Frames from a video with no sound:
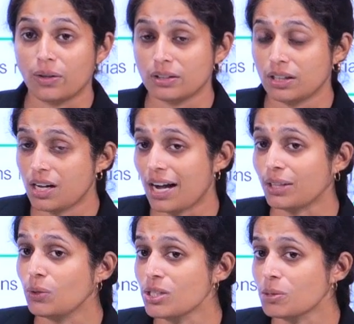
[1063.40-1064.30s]
The
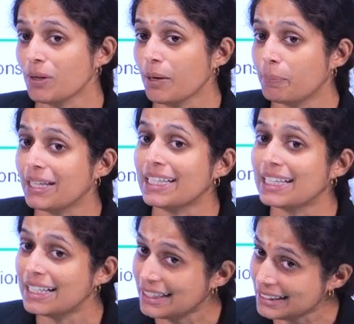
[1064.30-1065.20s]
accused may plead
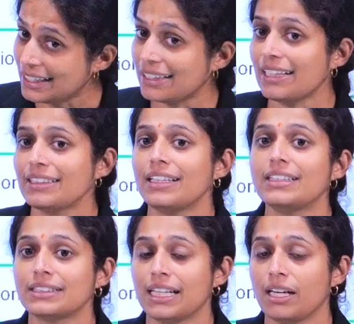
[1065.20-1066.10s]
guilty then and there
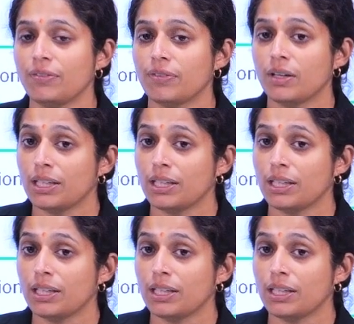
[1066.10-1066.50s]
itself.